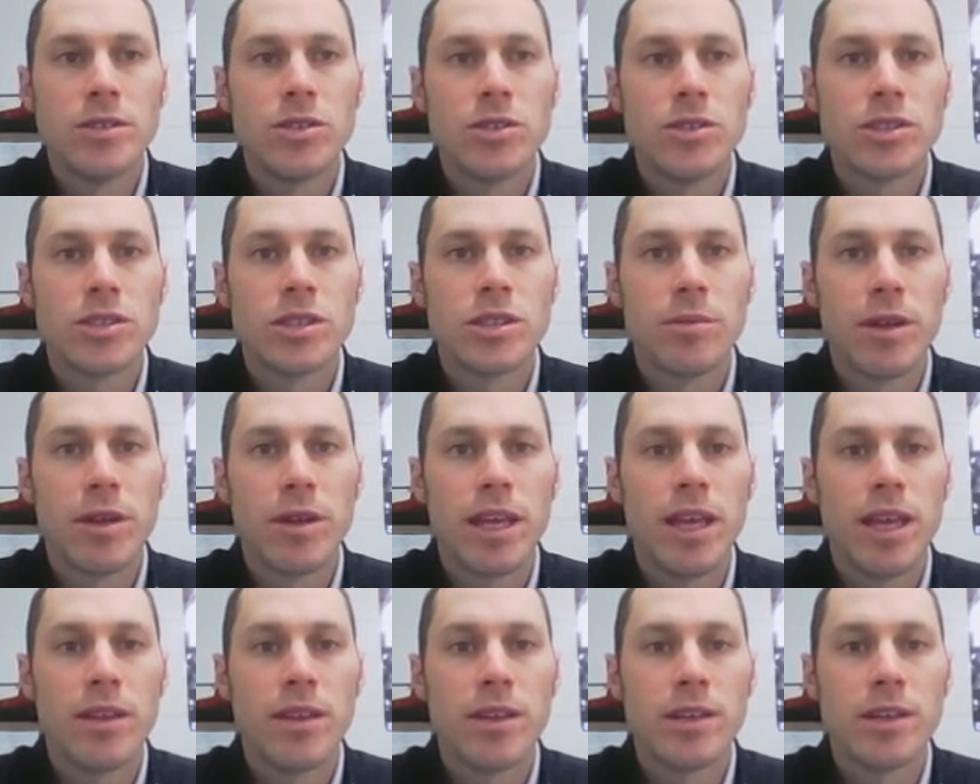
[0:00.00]
So some of the
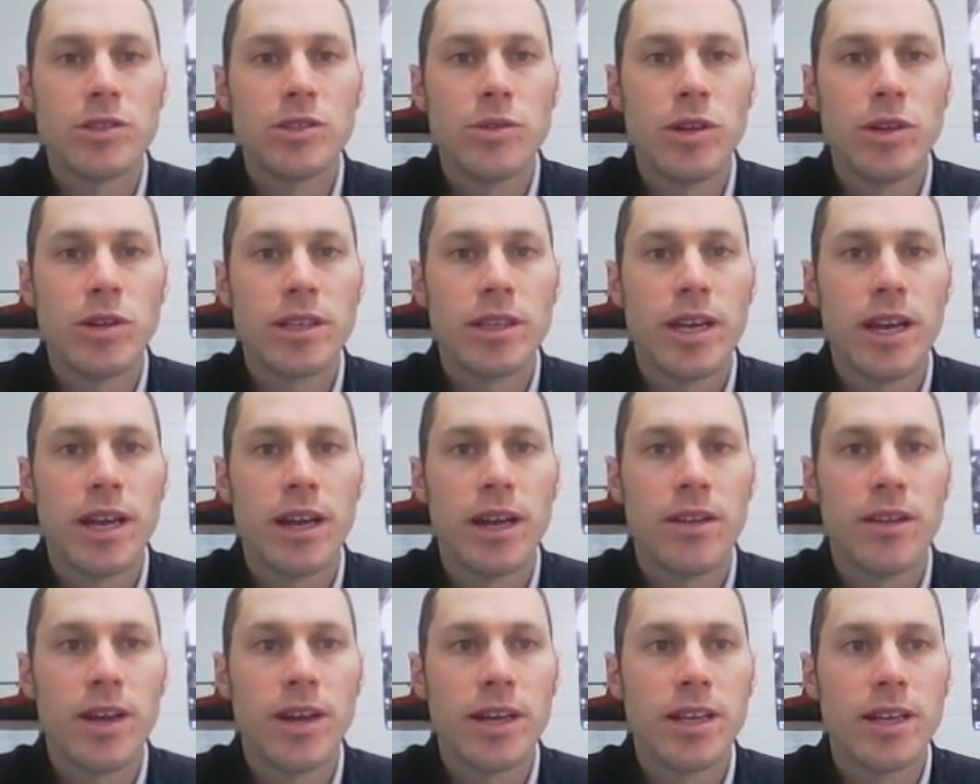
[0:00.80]
key things we looked at
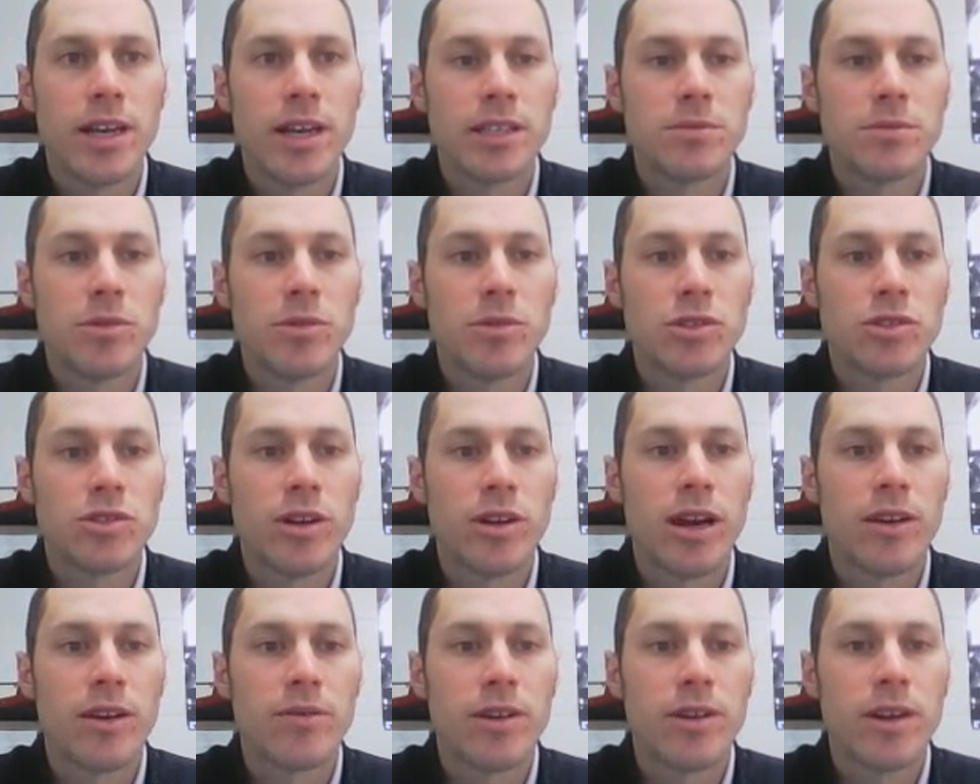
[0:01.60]
on that Desmos
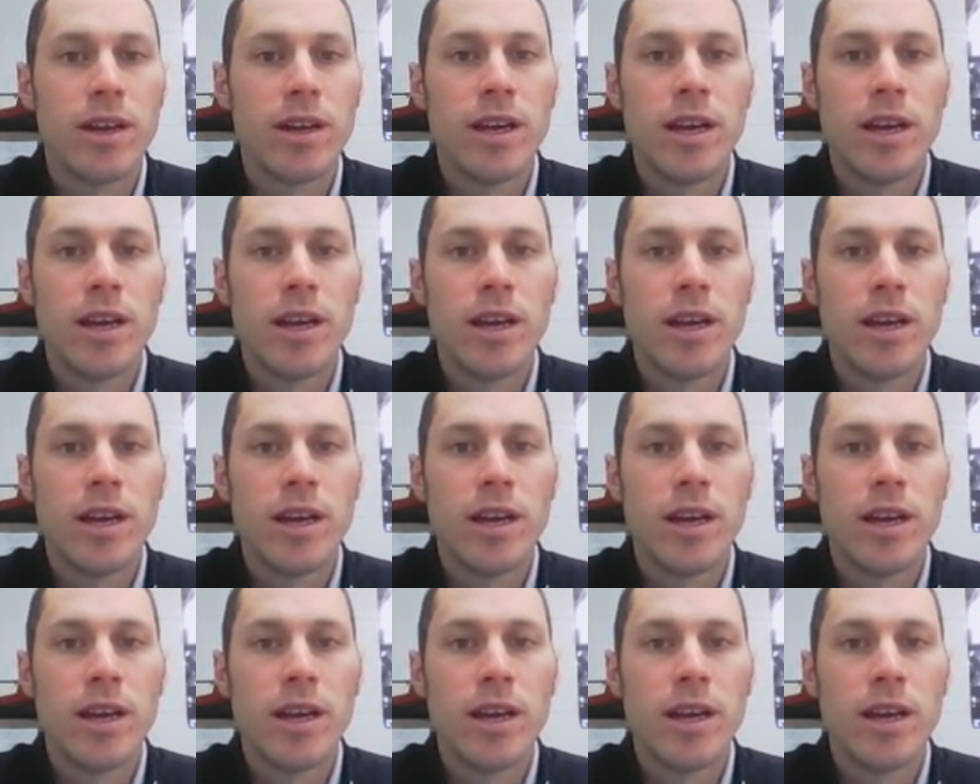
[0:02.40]
graph.